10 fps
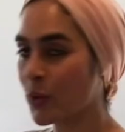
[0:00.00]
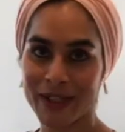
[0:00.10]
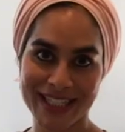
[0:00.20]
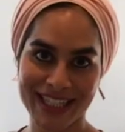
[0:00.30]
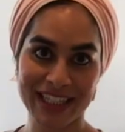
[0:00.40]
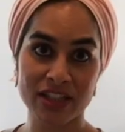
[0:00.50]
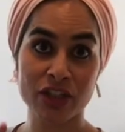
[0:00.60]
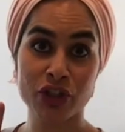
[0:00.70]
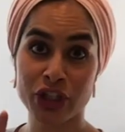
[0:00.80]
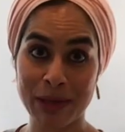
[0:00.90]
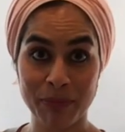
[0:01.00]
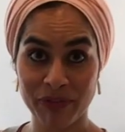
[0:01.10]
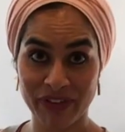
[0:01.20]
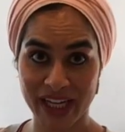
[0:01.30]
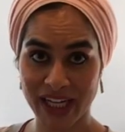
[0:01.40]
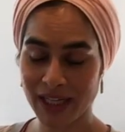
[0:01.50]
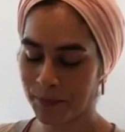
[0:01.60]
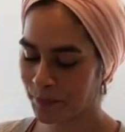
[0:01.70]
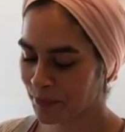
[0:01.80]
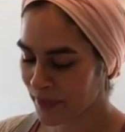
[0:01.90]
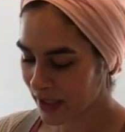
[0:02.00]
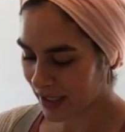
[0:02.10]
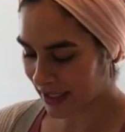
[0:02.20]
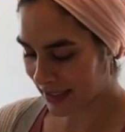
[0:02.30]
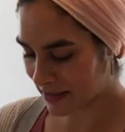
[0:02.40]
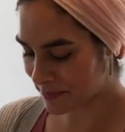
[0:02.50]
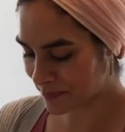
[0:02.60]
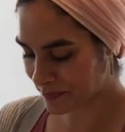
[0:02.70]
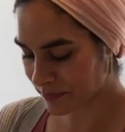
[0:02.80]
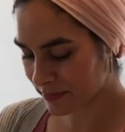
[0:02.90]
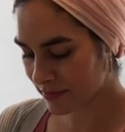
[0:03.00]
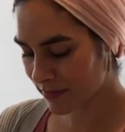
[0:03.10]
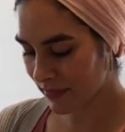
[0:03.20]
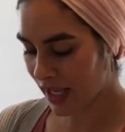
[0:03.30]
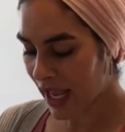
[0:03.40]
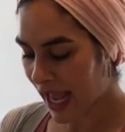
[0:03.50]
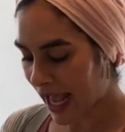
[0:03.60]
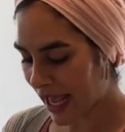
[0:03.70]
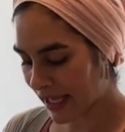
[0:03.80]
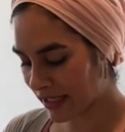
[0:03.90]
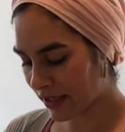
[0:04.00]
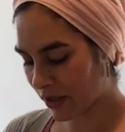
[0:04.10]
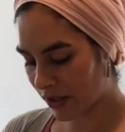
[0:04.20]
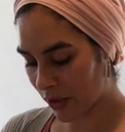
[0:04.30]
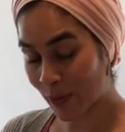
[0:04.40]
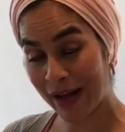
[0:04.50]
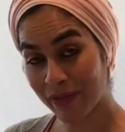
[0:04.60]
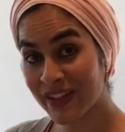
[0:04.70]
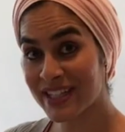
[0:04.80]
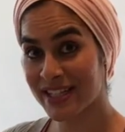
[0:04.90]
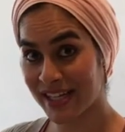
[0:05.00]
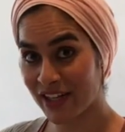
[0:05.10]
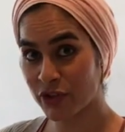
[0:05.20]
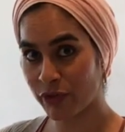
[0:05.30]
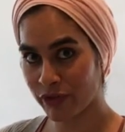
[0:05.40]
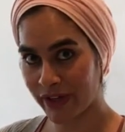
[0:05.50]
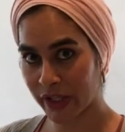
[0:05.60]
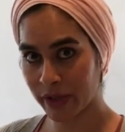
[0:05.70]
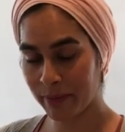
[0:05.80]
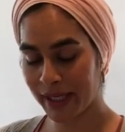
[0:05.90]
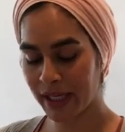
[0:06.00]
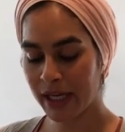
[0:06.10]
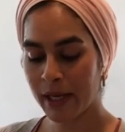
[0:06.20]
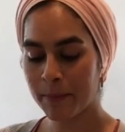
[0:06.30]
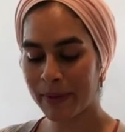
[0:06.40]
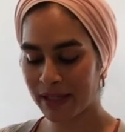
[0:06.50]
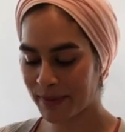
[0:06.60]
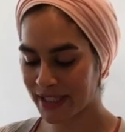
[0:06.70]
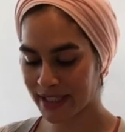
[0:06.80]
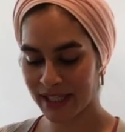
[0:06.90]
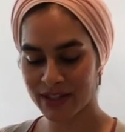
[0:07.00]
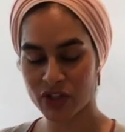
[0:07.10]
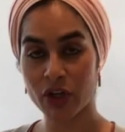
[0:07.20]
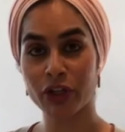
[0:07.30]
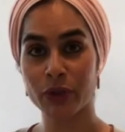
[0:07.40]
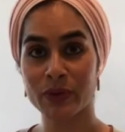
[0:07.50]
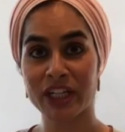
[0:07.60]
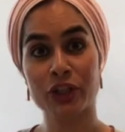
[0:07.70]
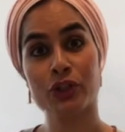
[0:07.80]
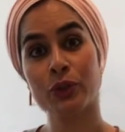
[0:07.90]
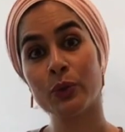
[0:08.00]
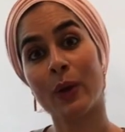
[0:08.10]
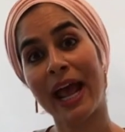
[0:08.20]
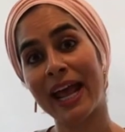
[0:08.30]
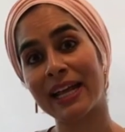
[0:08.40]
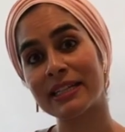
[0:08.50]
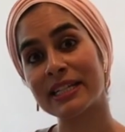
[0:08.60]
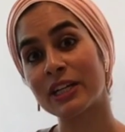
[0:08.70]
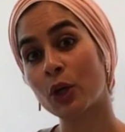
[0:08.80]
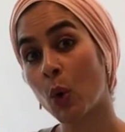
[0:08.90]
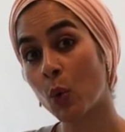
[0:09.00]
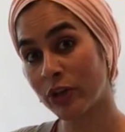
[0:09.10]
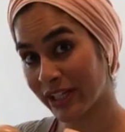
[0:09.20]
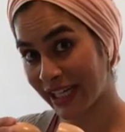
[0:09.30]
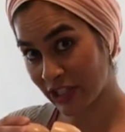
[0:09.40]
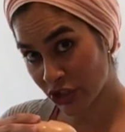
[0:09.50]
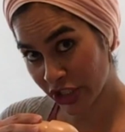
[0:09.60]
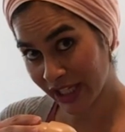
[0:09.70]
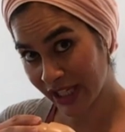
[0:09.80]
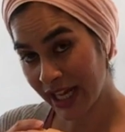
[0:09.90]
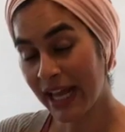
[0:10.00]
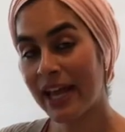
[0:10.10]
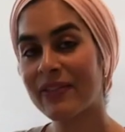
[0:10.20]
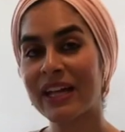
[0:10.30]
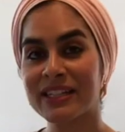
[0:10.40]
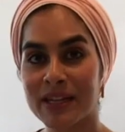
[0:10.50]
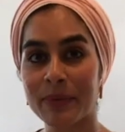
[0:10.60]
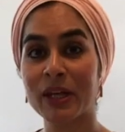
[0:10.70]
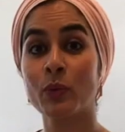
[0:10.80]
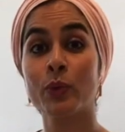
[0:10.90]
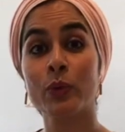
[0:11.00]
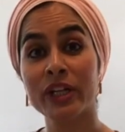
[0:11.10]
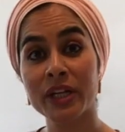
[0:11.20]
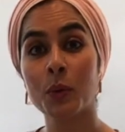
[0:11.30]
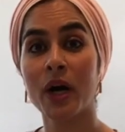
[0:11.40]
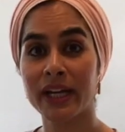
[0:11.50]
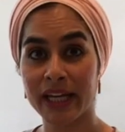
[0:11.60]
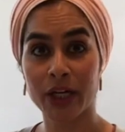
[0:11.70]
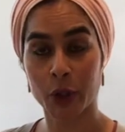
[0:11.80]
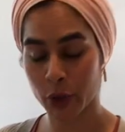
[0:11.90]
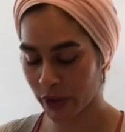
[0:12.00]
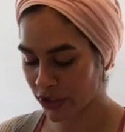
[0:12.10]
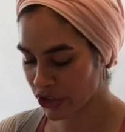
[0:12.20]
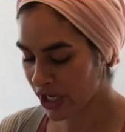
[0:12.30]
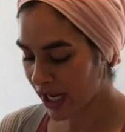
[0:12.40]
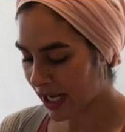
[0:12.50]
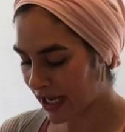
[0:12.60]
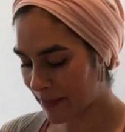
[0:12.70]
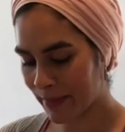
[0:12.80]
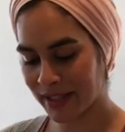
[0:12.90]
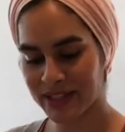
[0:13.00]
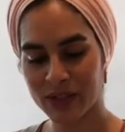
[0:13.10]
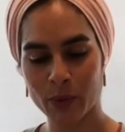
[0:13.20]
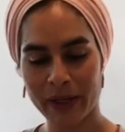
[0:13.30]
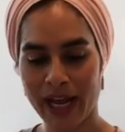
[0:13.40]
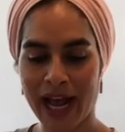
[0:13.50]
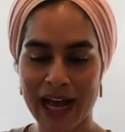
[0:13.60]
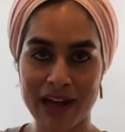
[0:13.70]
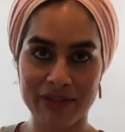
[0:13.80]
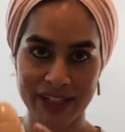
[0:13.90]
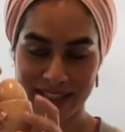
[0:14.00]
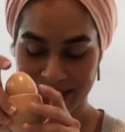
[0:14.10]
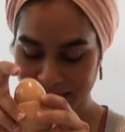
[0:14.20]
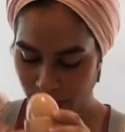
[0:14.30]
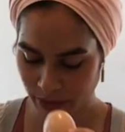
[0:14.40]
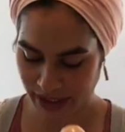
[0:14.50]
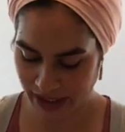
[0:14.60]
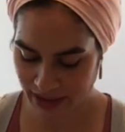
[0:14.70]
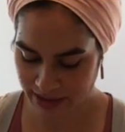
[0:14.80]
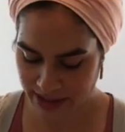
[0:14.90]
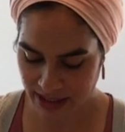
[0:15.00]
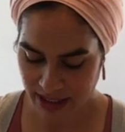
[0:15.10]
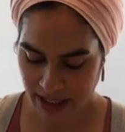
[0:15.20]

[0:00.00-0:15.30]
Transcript: toy 6, shape fitting. At around this stage of development, babies can start using 2 hands in coordination, and that's something we really want to encourage. And so we have a series